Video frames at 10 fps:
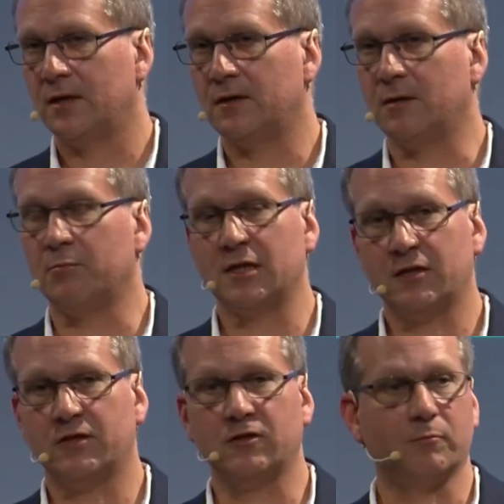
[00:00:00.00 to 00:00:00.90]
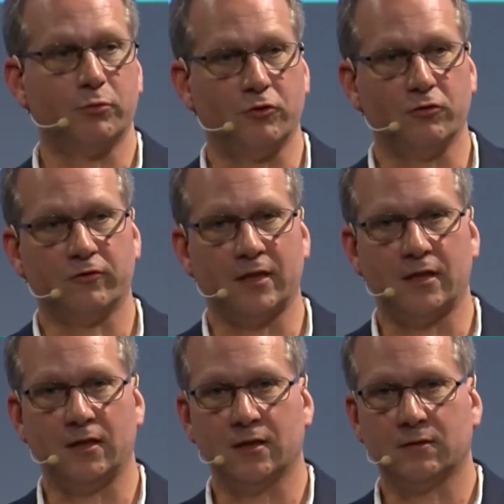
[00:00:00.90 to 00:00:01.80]
the ability to produce that
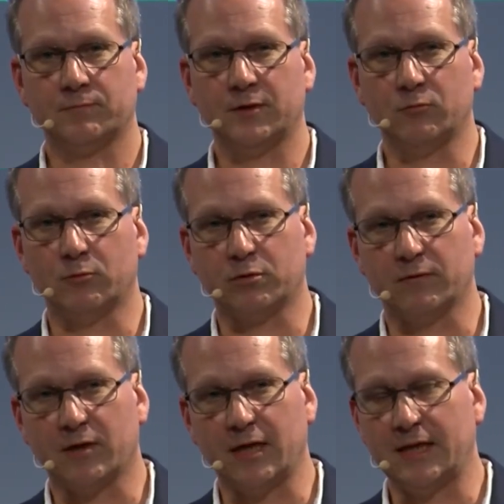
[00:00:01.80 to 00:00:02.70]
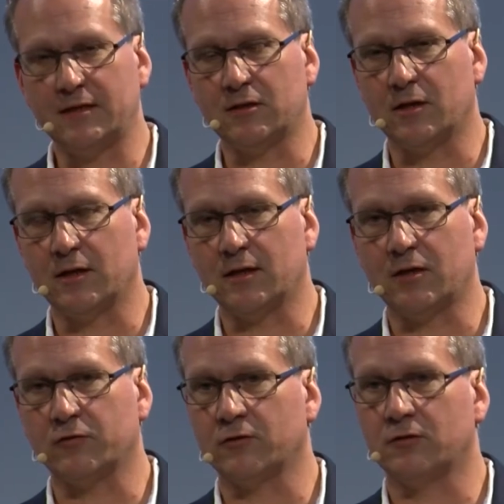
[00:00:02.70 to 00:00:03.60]
here, it would provide
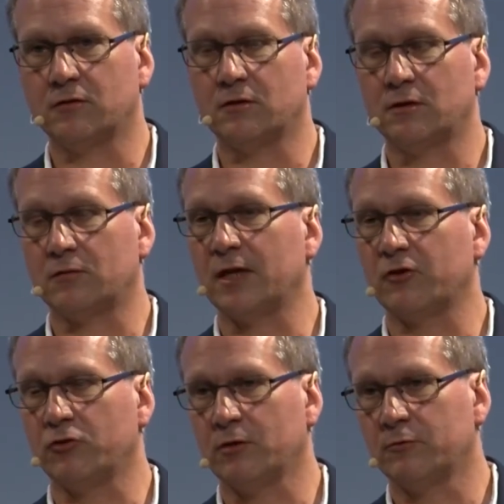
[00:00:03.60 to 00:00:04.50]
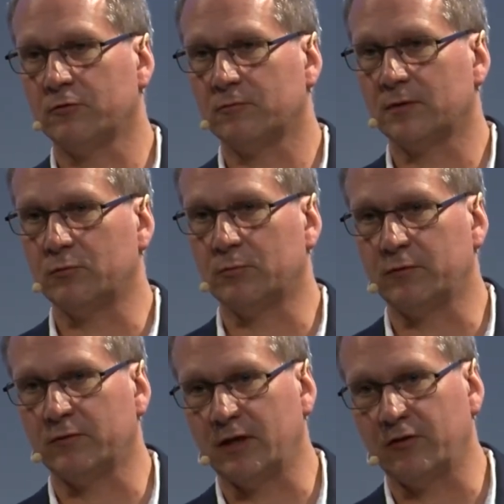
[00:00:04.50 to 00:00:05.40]
89,000 direct jobs. It would
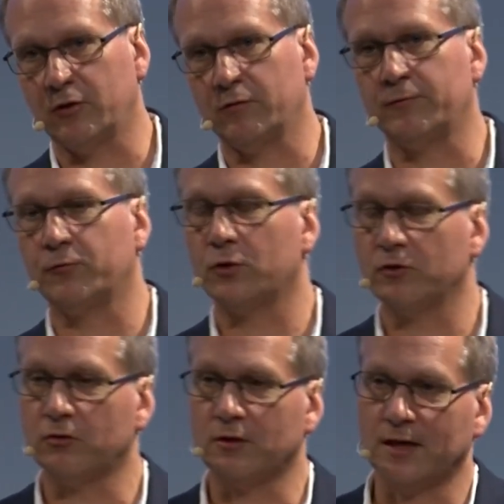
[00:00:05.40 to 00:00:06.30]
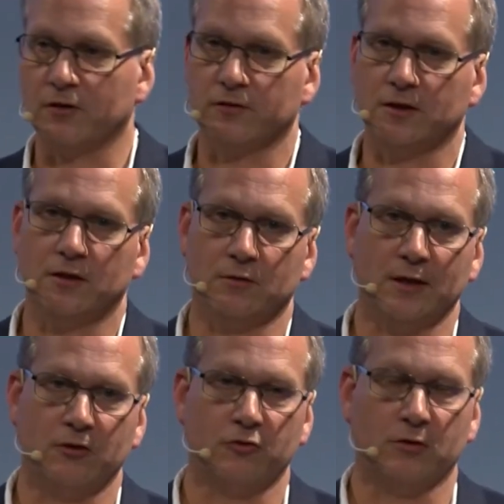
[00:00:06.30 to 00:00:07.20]
provide over 400,000
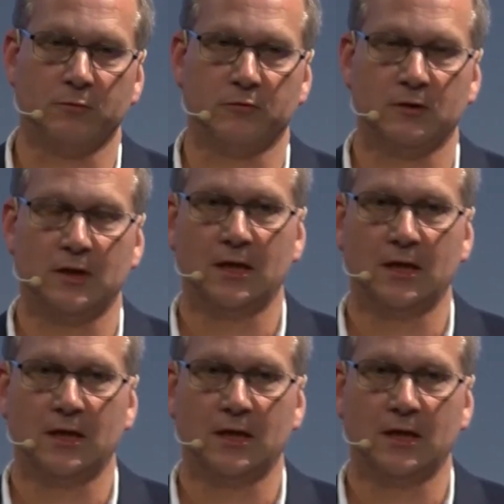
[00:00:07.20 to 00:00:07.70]
indirect jobs.